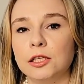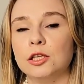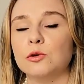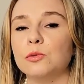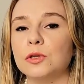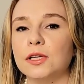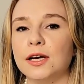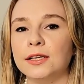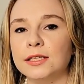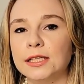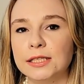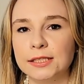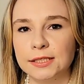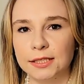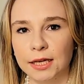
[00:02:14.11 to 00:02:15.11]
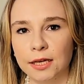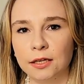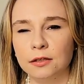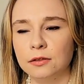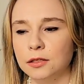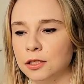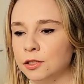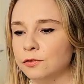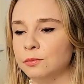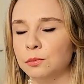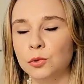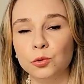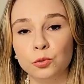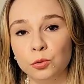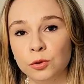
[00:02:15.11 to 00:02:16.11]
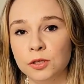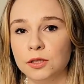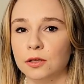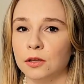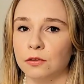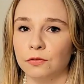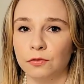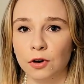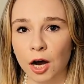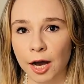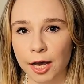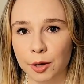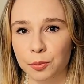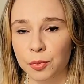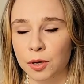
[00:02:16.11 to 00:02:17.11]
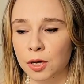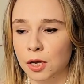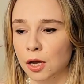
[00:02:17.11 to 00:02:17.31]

you will understand the mood, the vibe,